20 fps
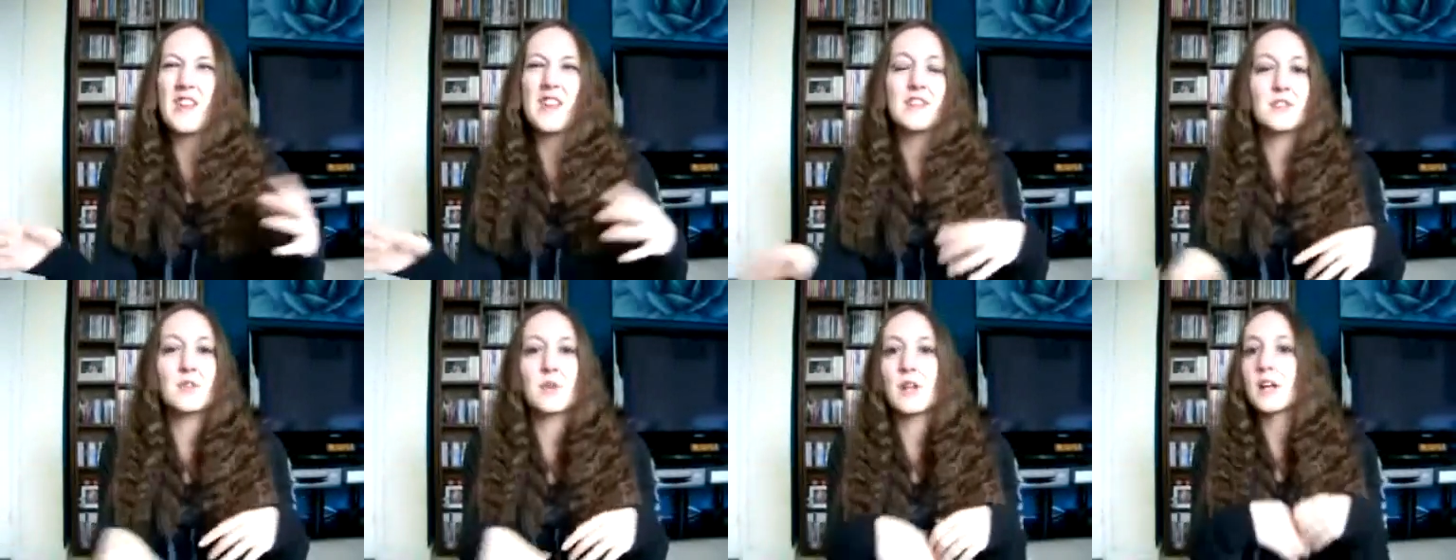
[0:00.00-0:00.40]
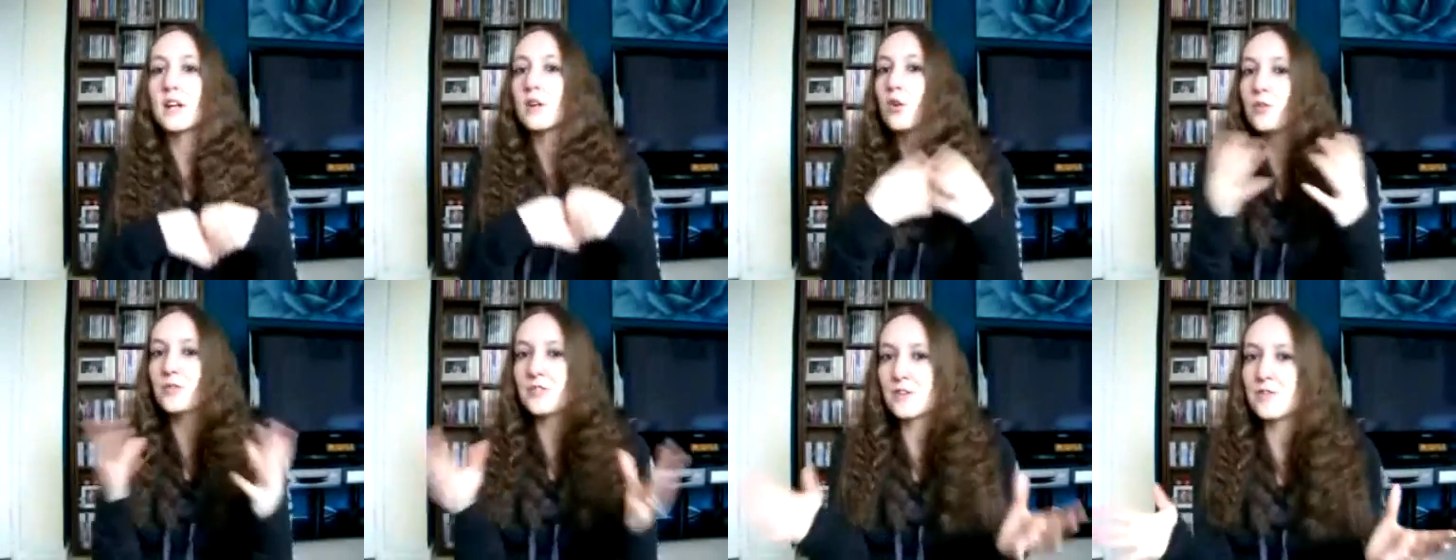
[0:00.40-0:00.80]
They do like
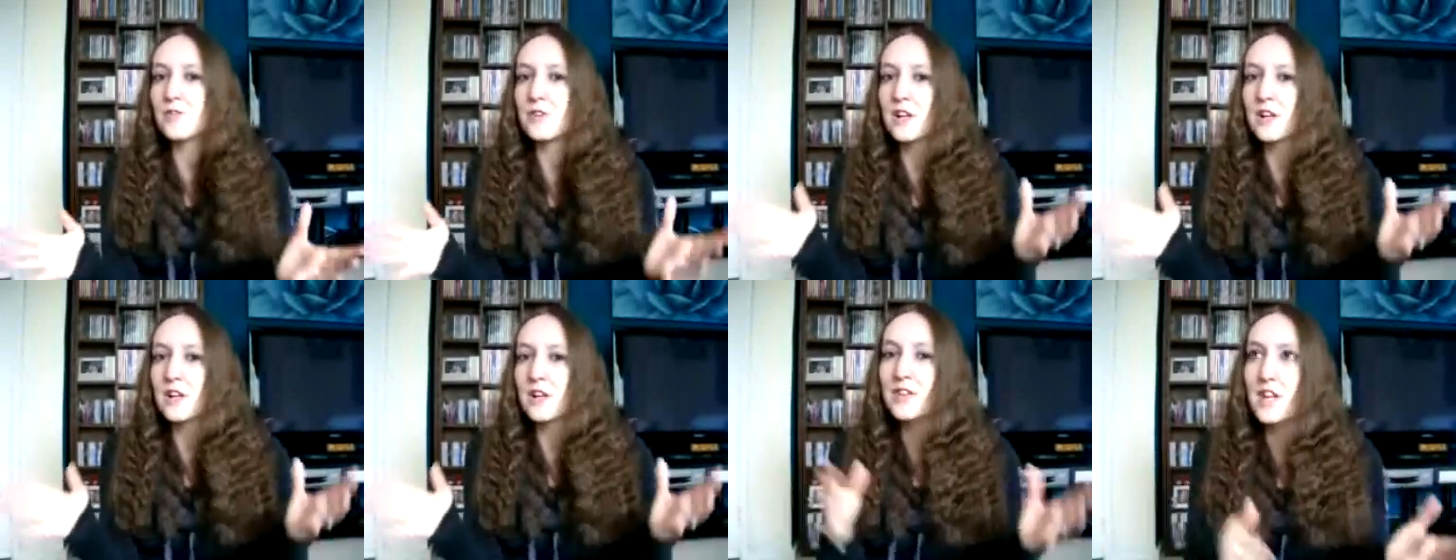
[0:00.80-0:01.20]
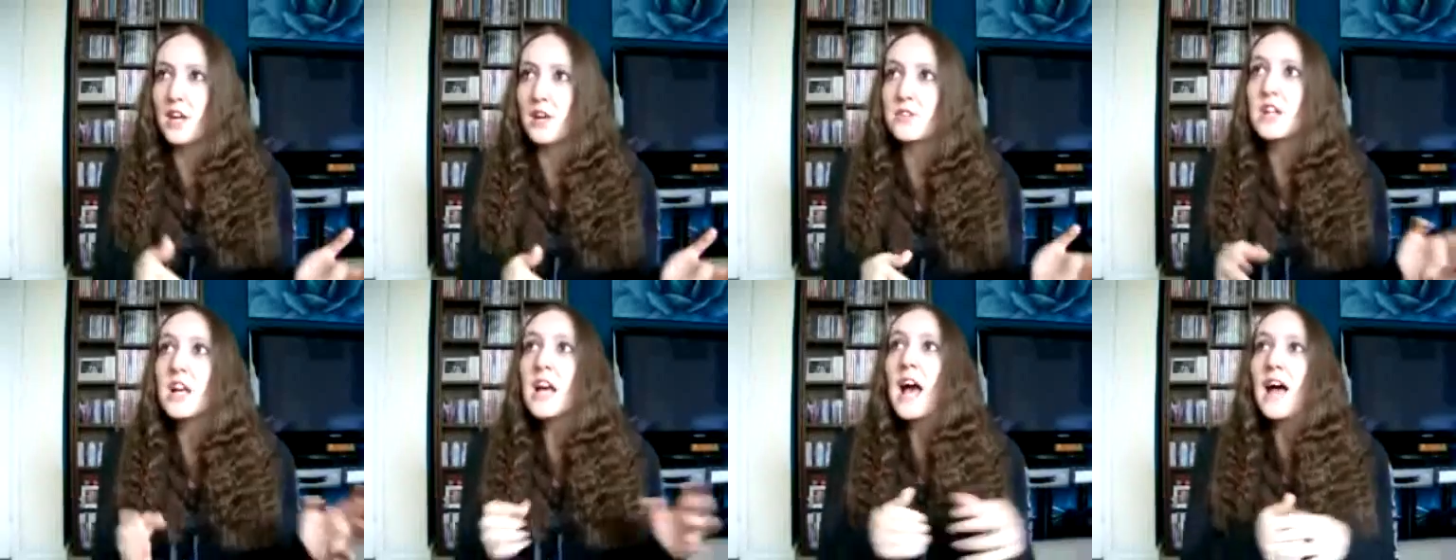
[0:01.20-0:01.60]
a lot of different like
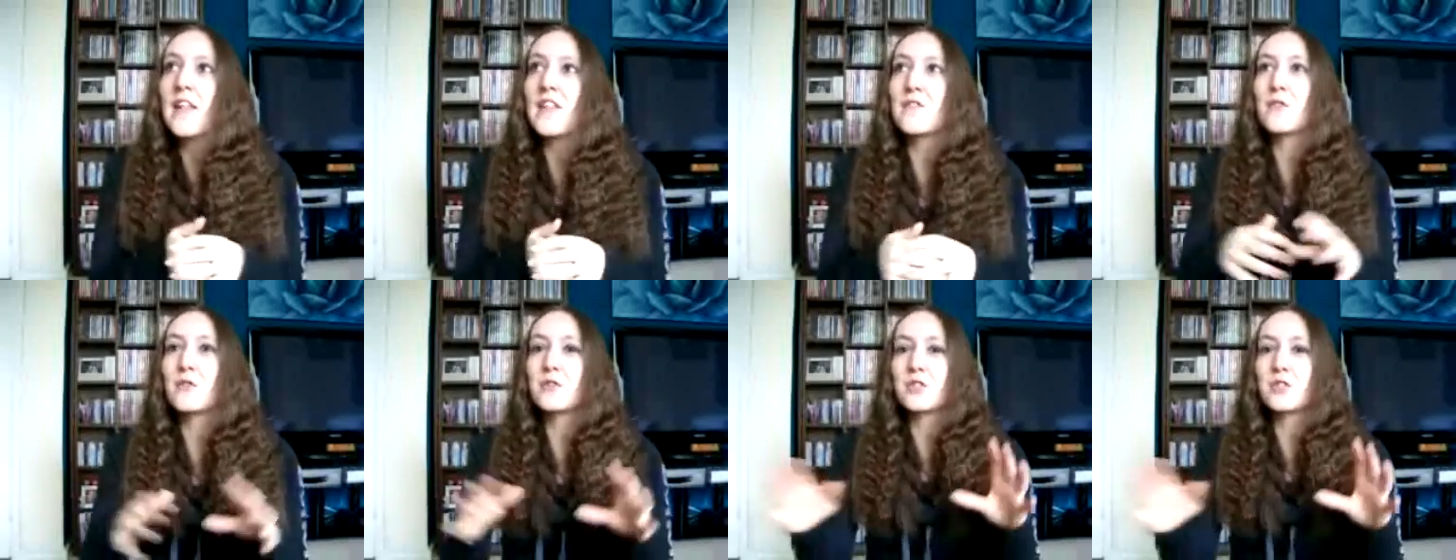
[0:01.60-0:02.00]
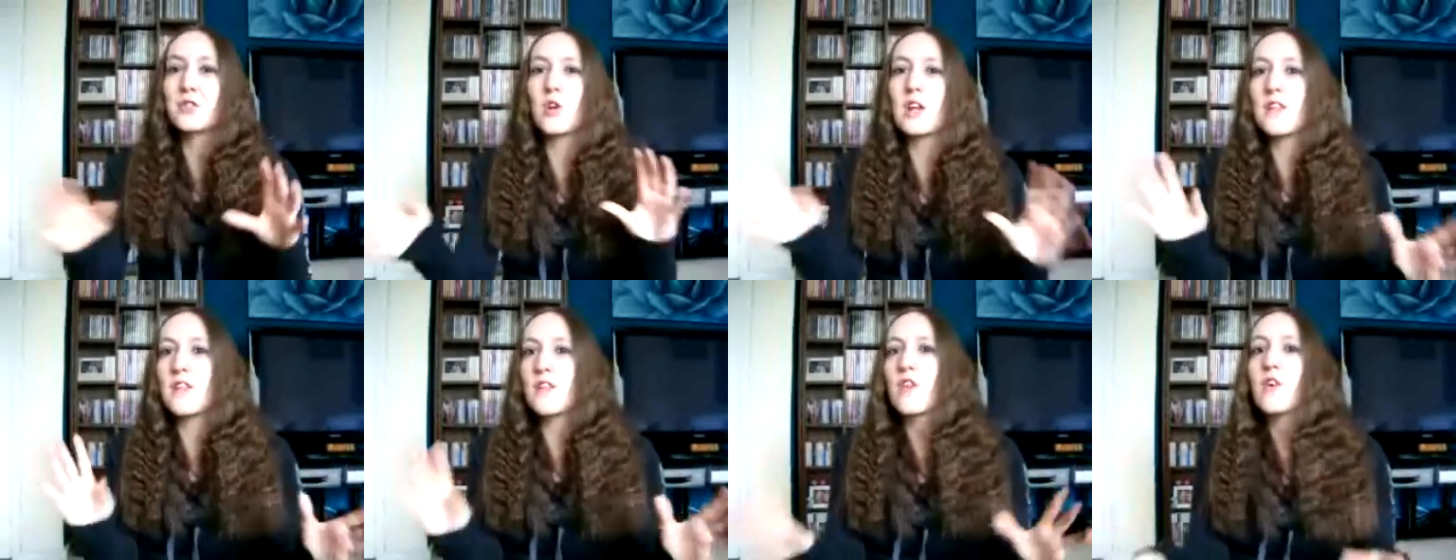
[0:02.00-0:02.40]
videos, and they've also
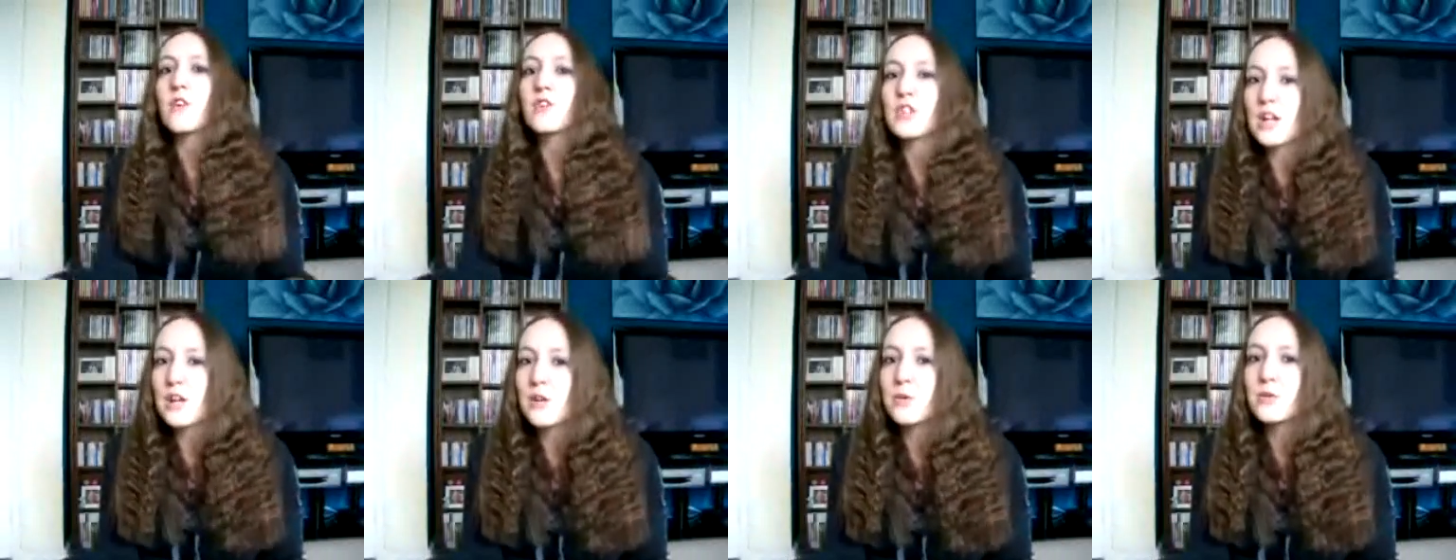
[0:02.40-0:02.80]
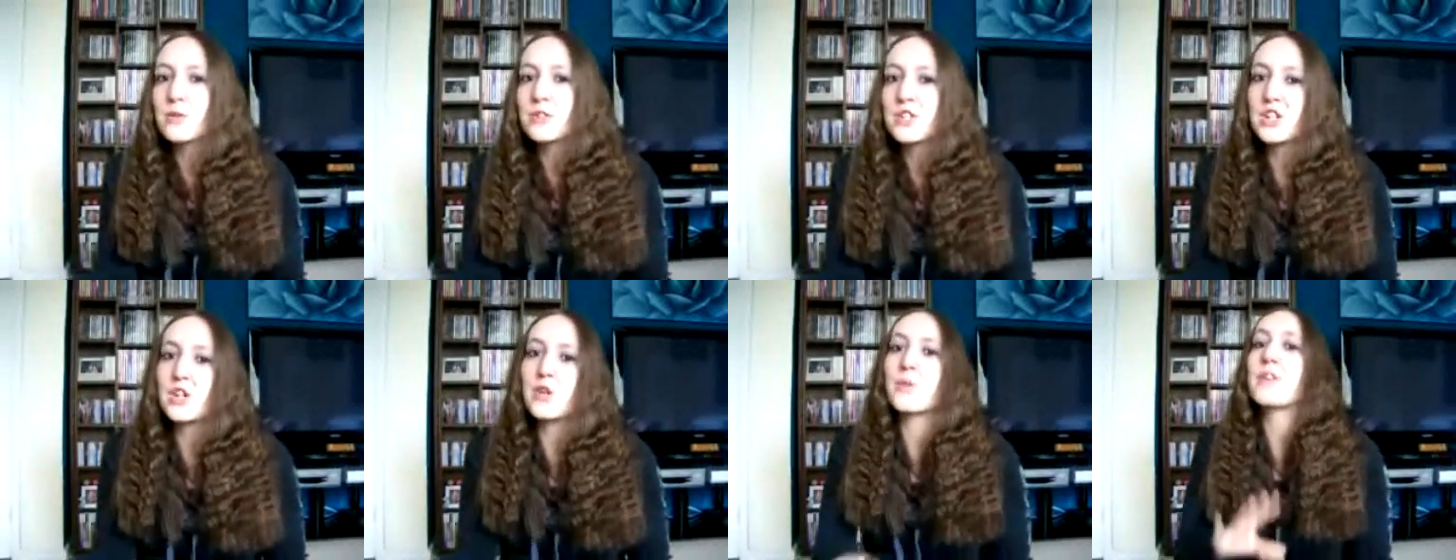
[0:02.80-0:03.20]
got like their own
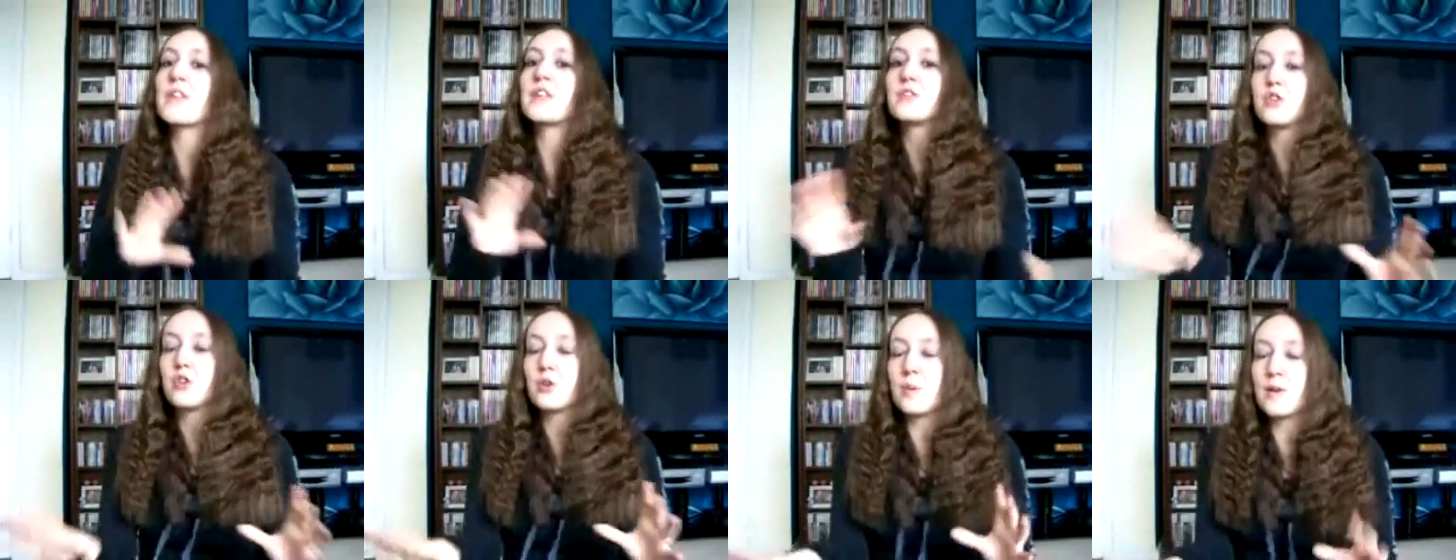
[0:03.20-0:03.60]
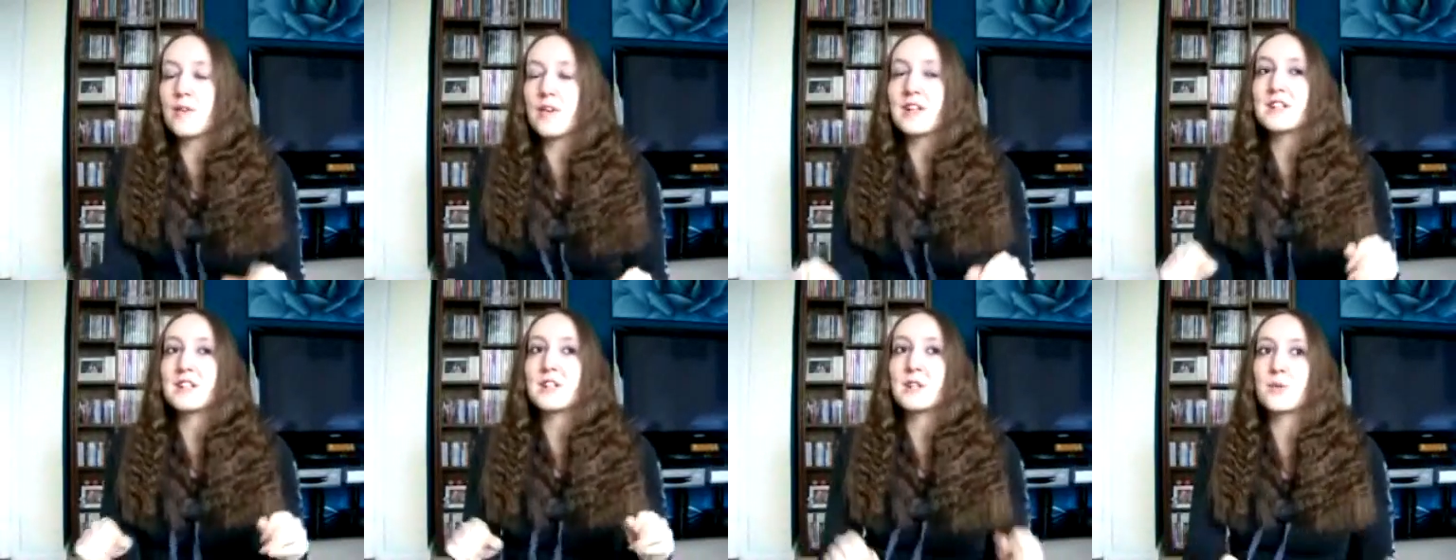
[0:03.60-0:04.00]
channels, where they talk about
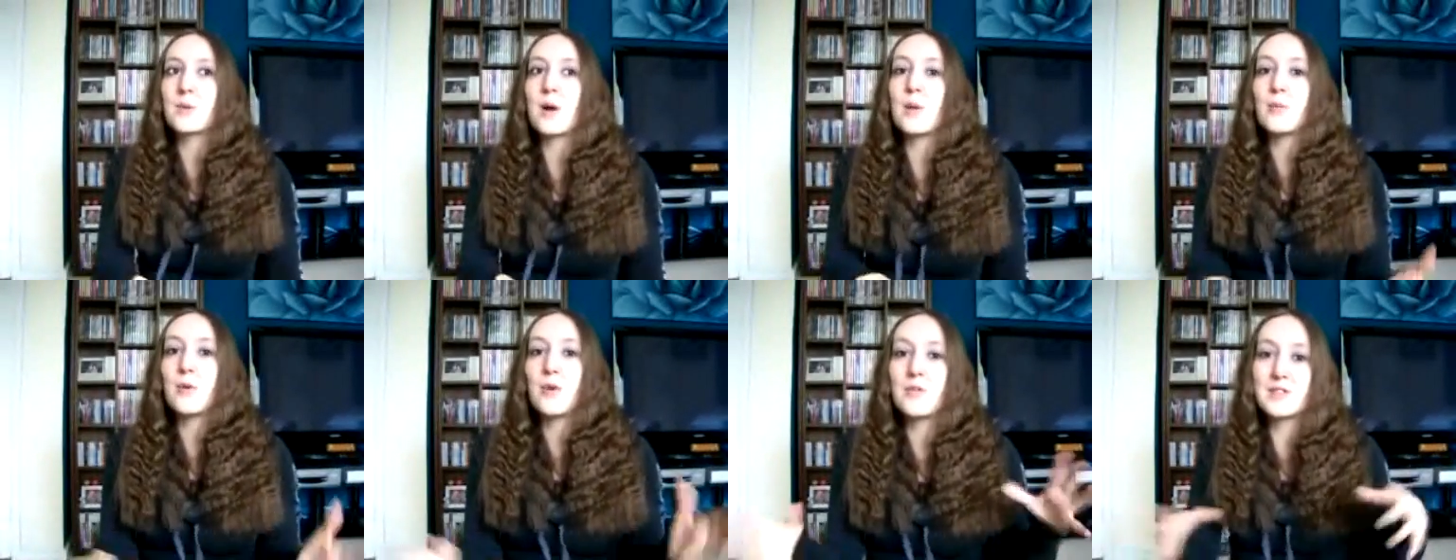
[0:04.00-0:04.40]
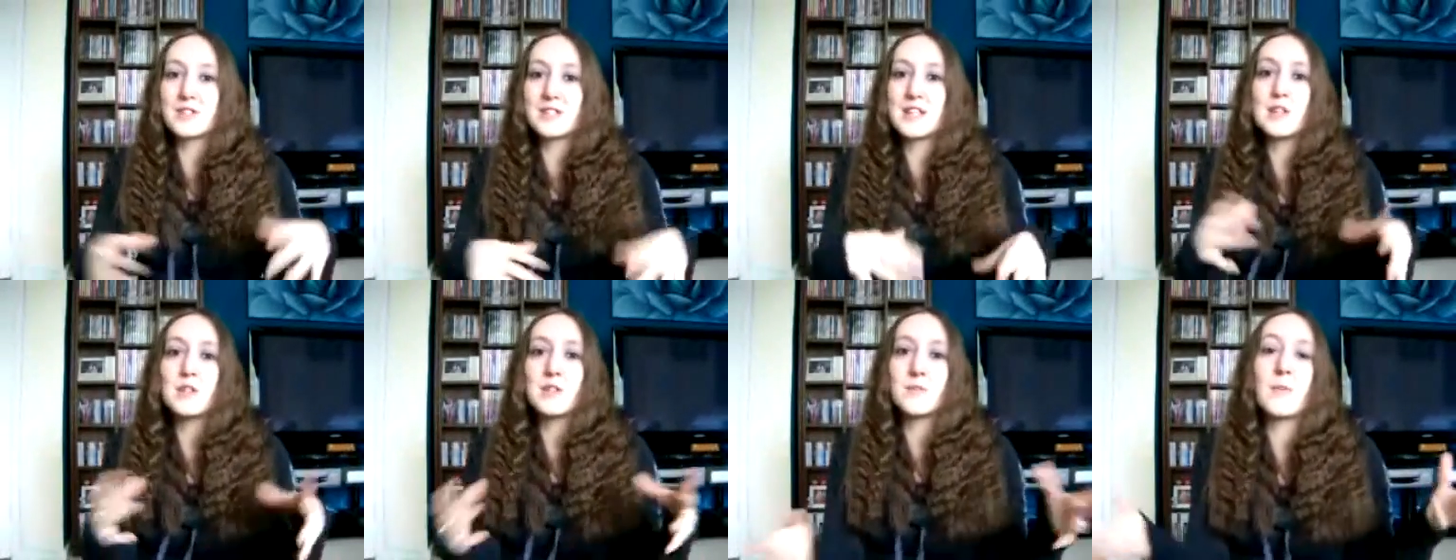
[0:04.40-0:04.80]
wrestling as well. But
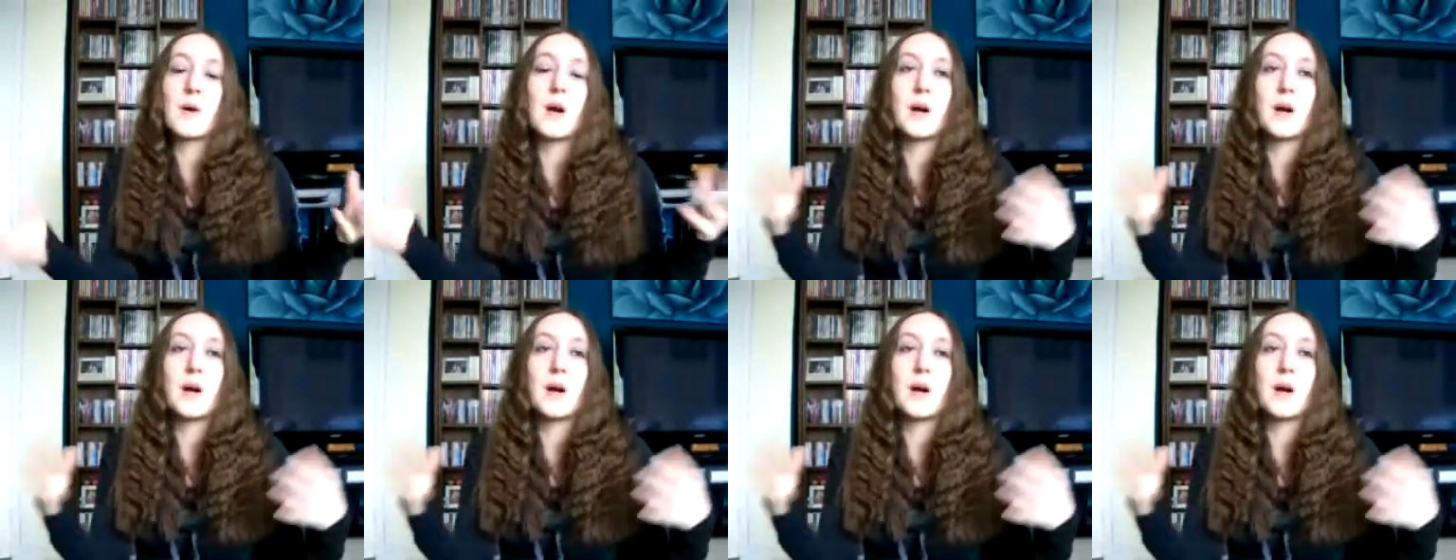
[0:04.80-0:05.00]
obviously,